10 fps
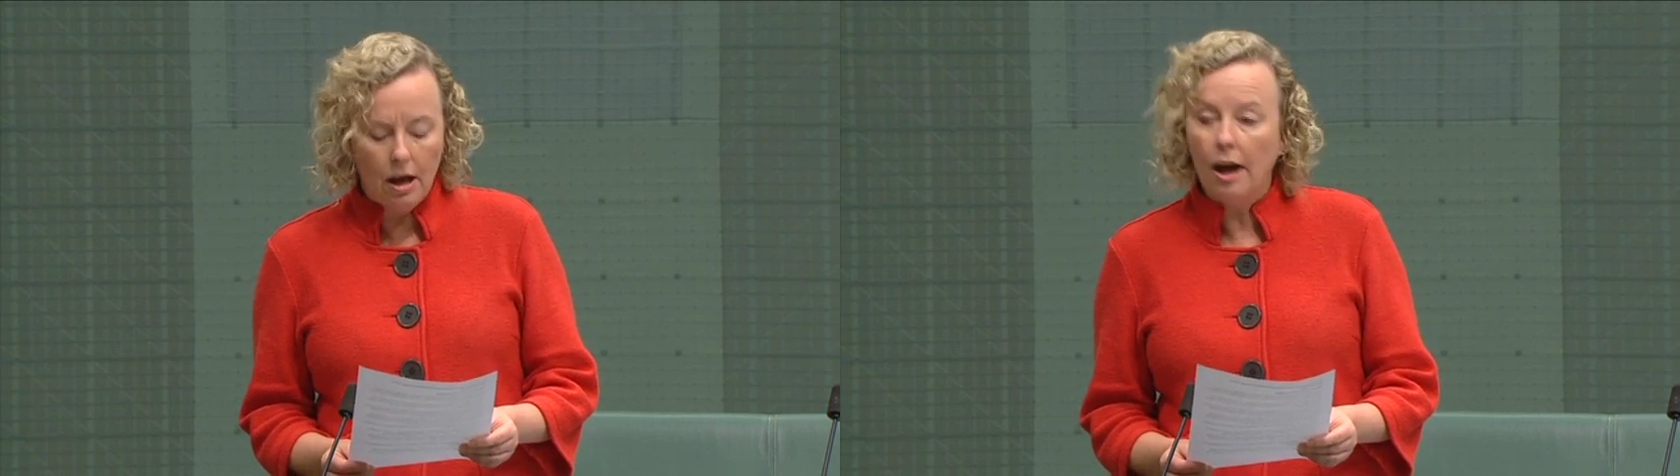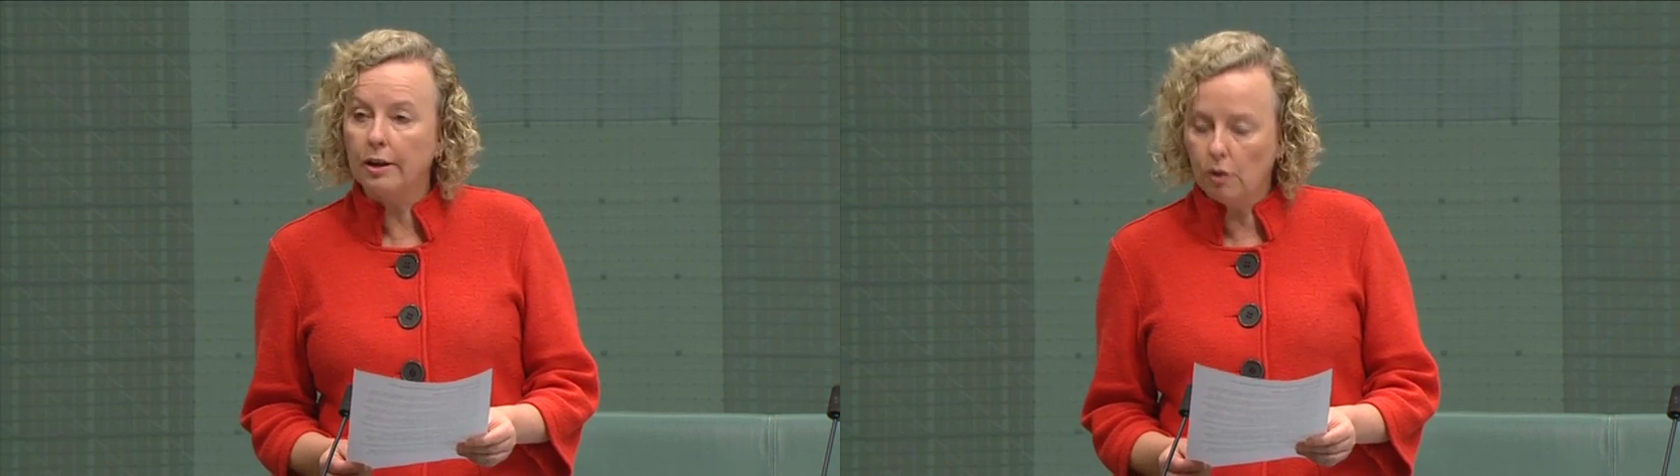
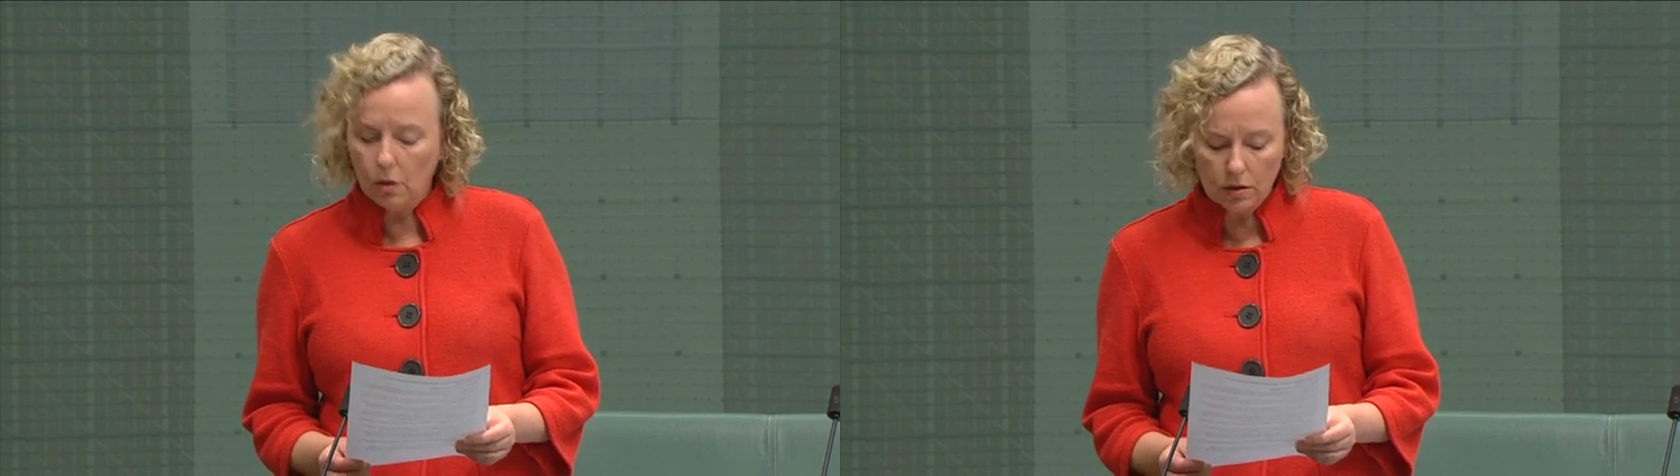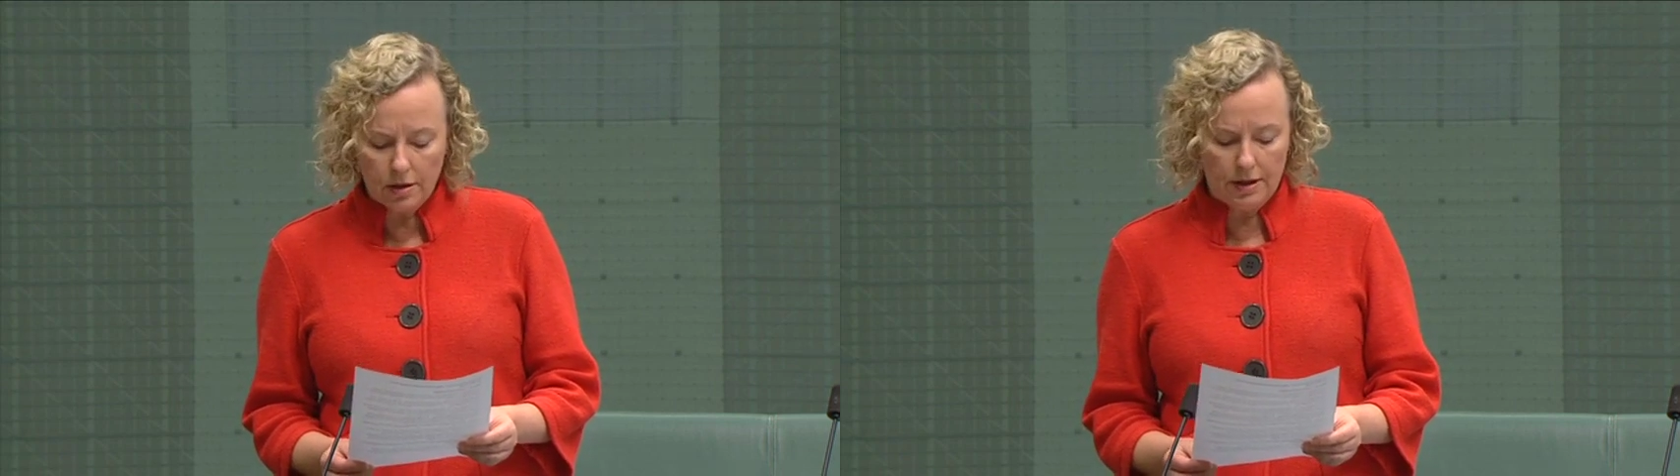I
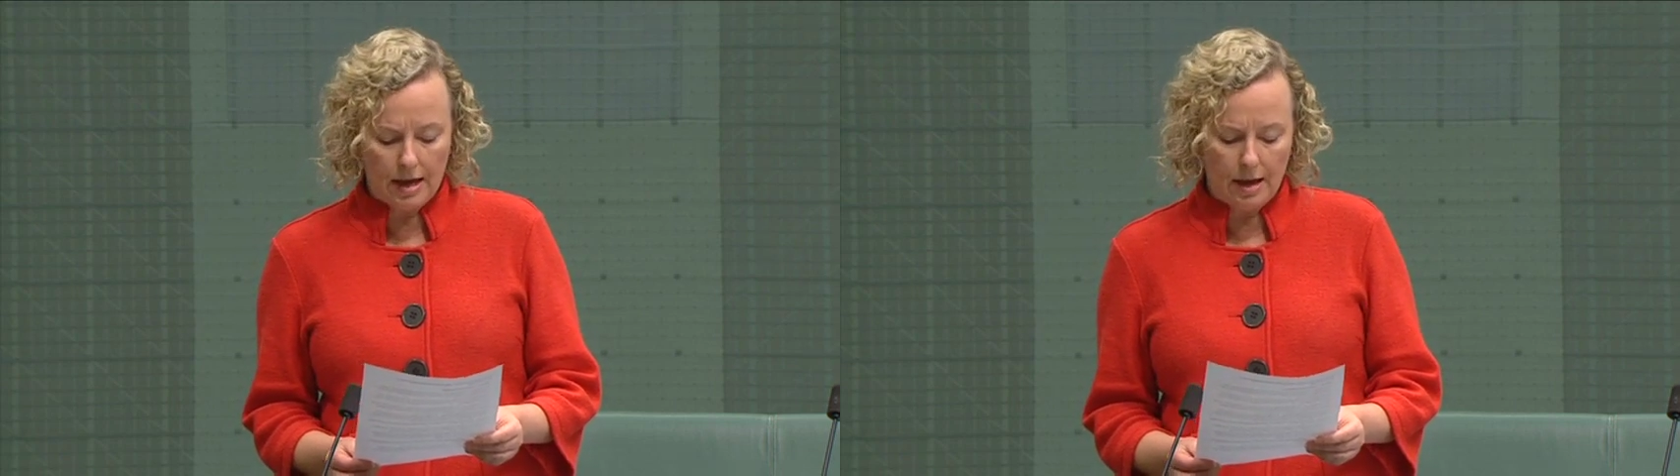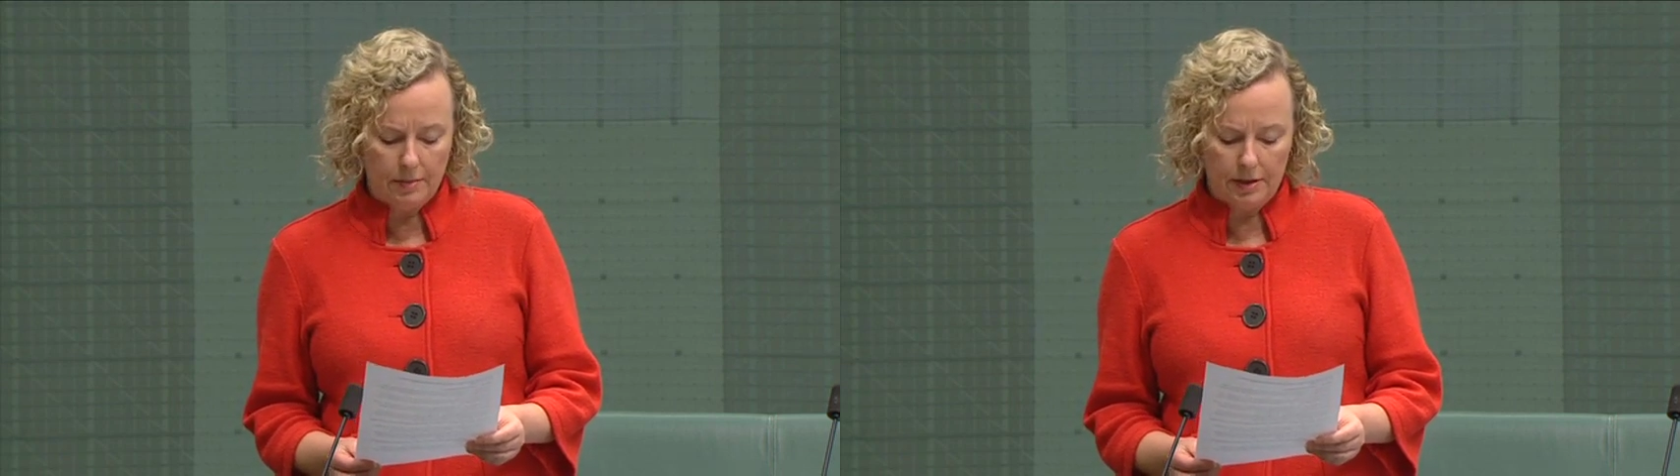call on
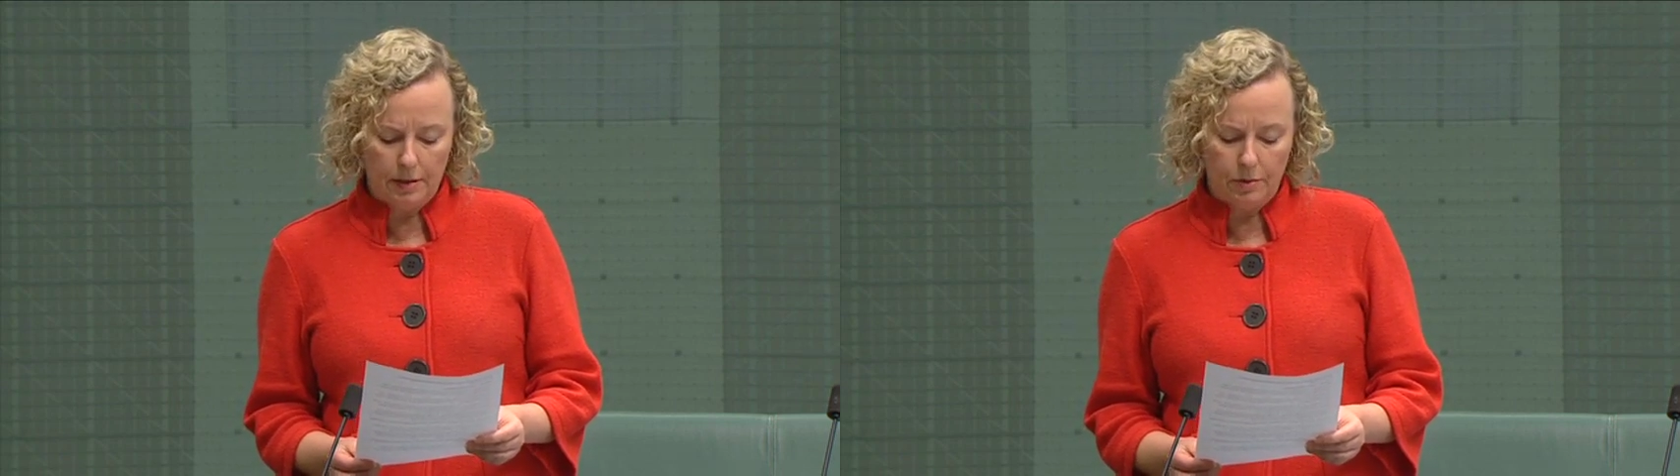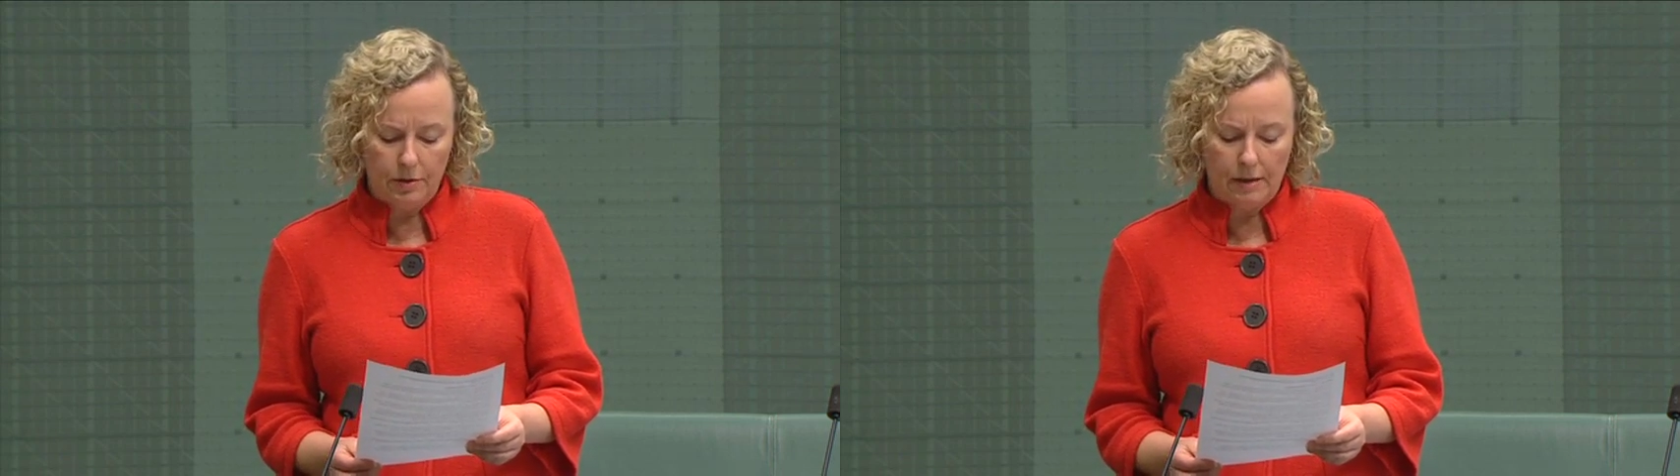the Abbott
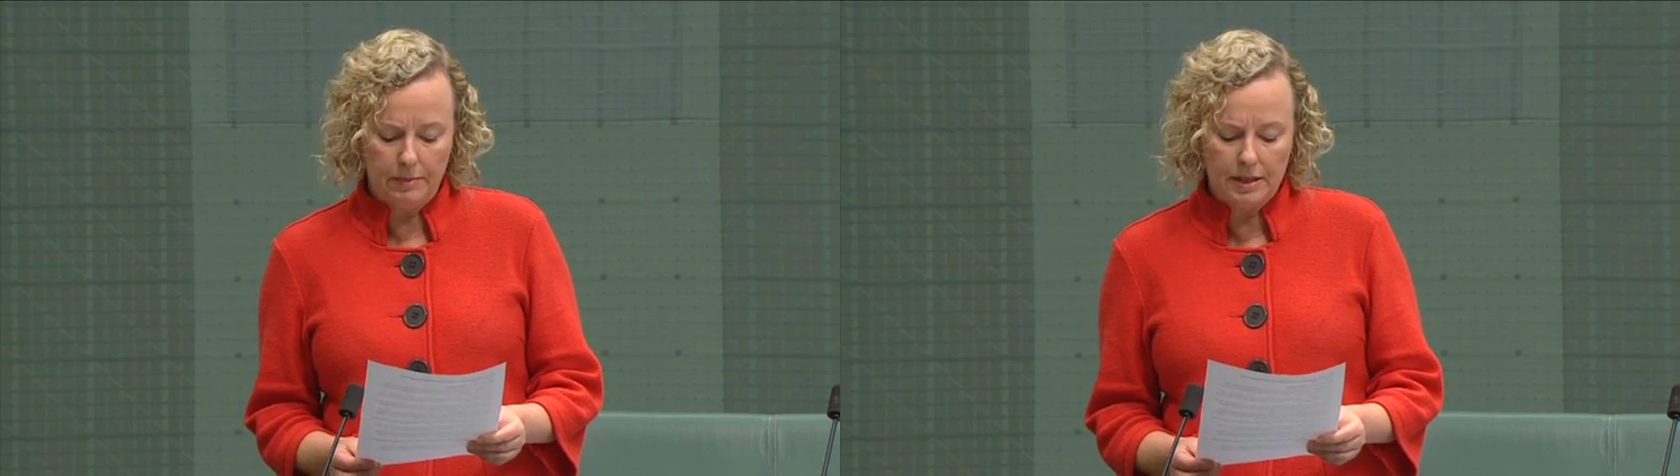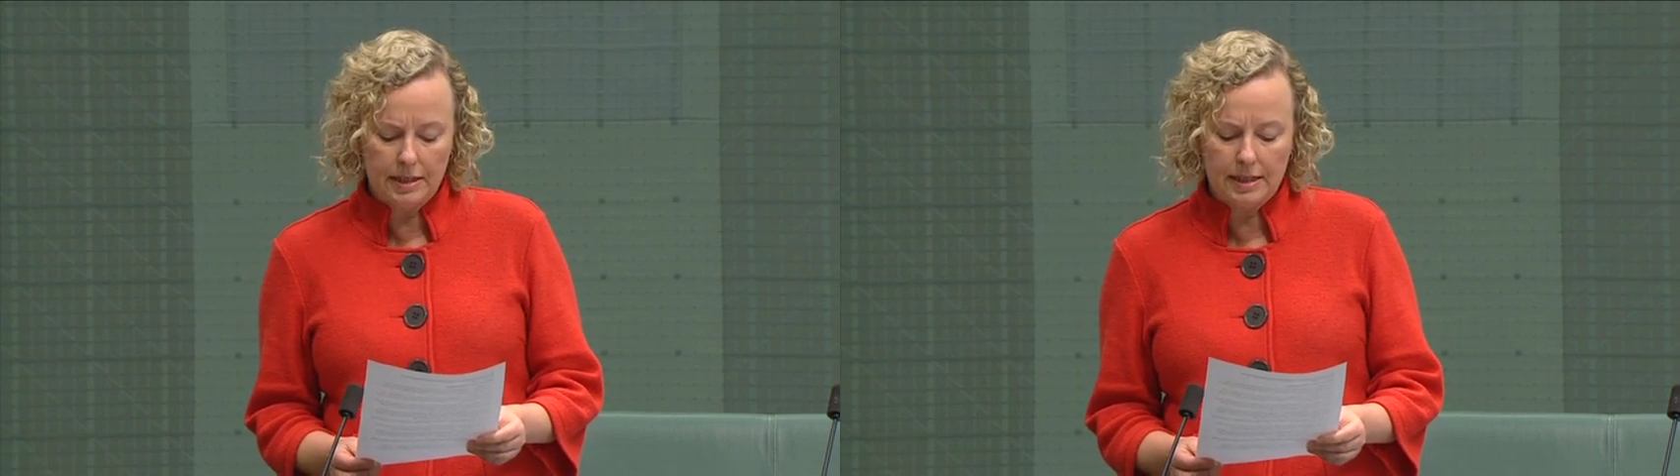Liberal
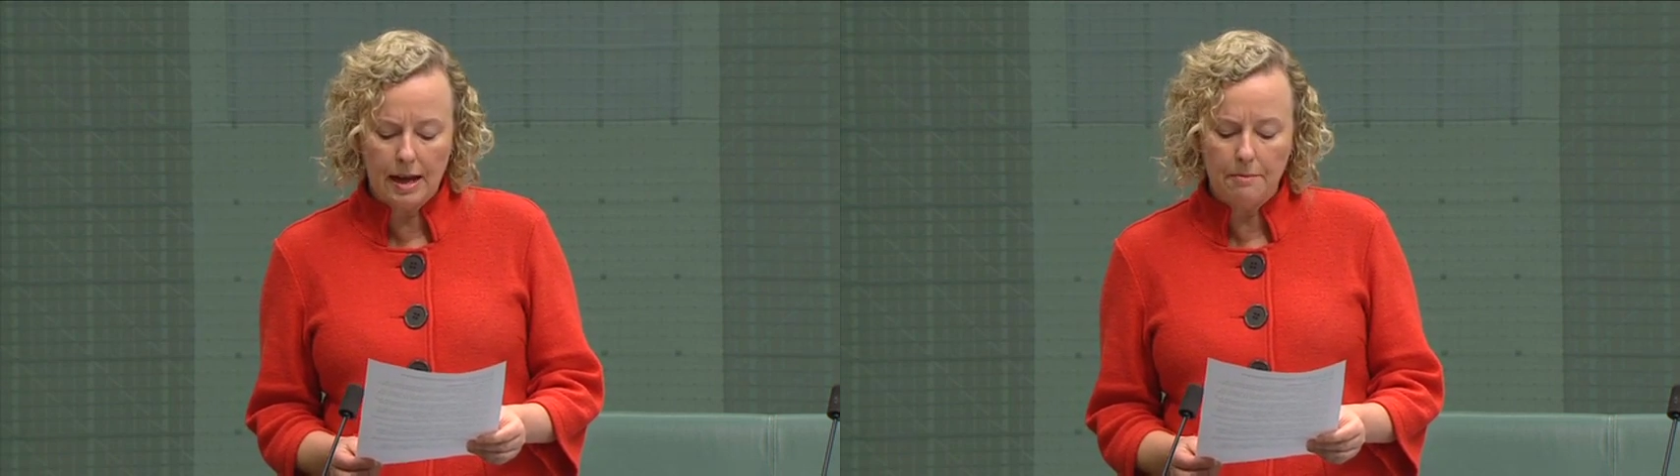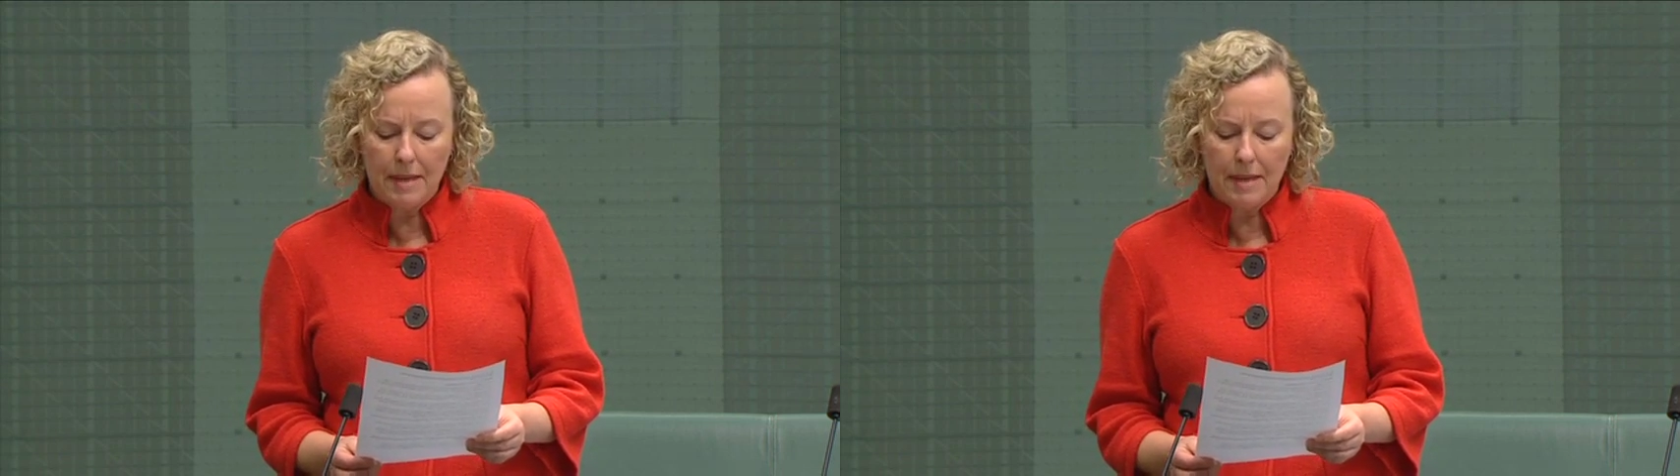government to start